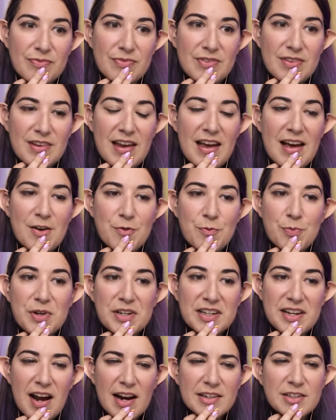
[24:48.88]
have been
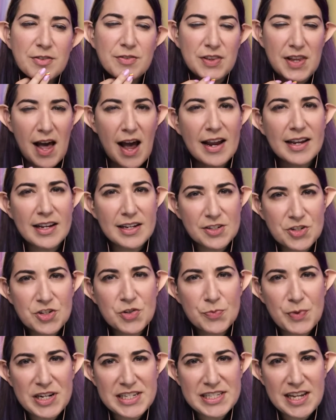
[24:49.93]
kind of lying to
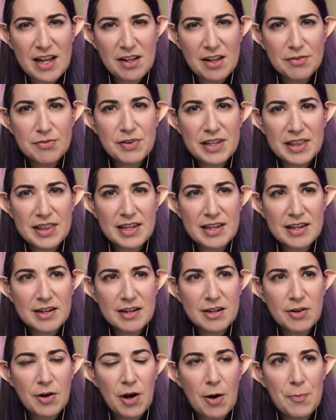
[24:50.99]
myself, I think,
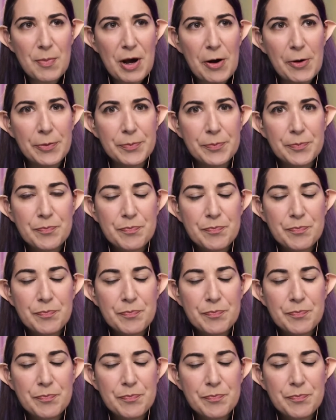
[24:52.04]
about